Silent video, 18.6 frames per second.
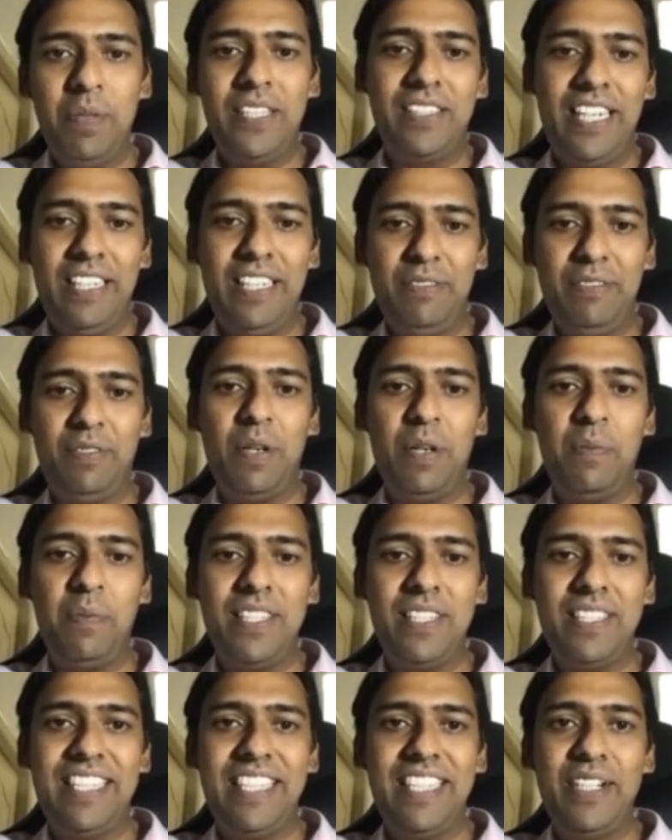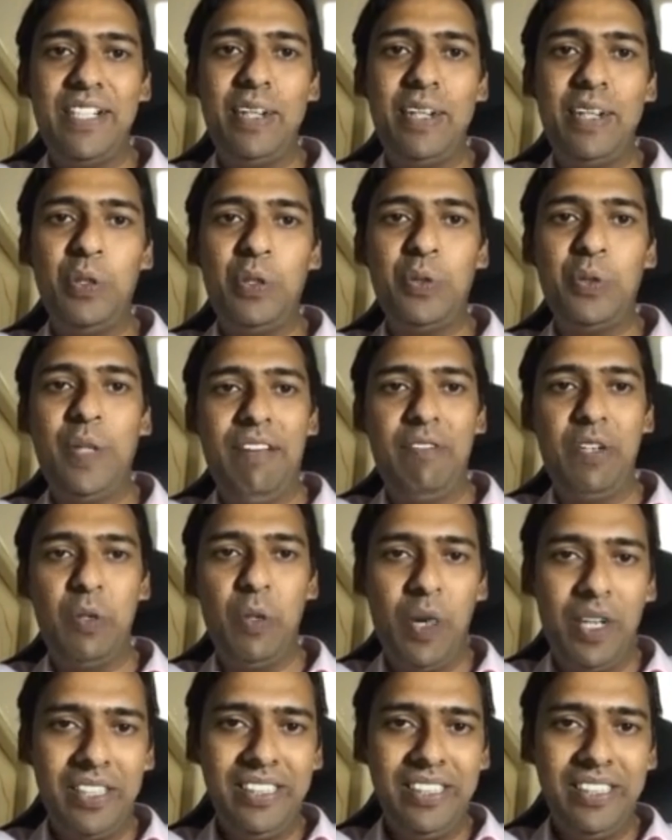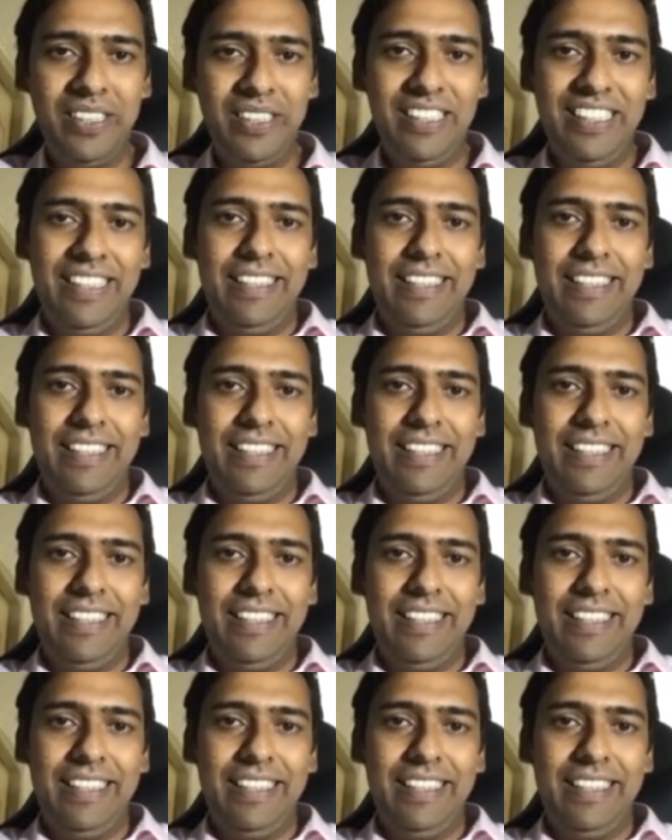It's right from the CEO to everyone.